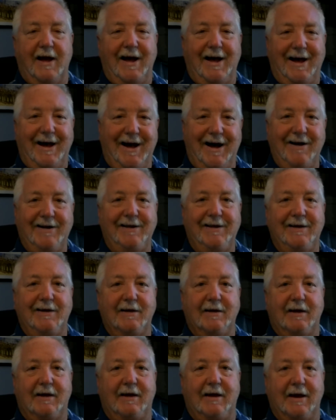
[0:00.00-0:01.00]
how do you
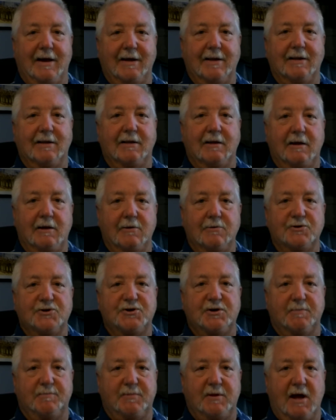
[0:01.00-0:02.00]
get
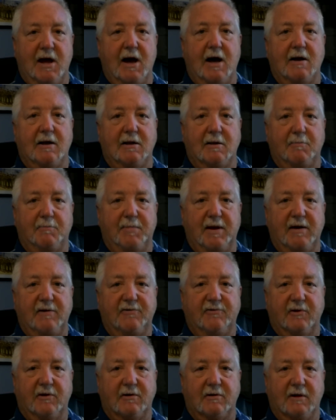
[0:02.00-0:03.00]
leadership down at the
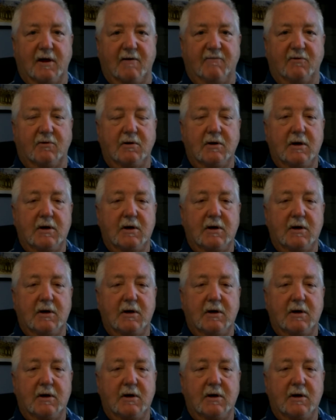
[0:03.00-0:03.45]
basic level.